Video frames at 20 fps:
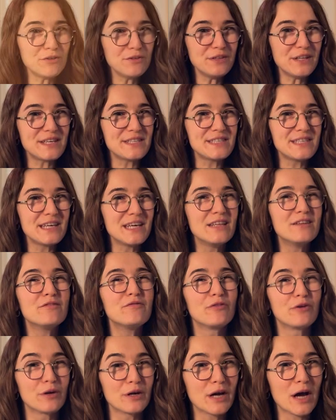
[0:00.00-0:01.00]
testing it
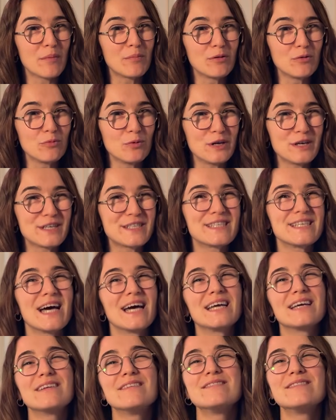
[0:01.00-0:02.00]
for a couple weeks,
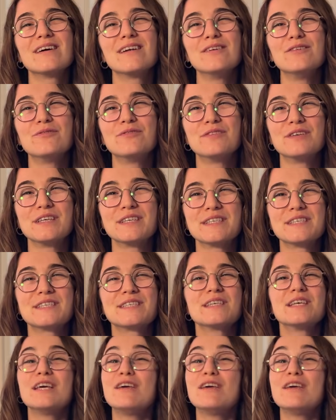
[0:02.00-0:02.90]
I can tell you this.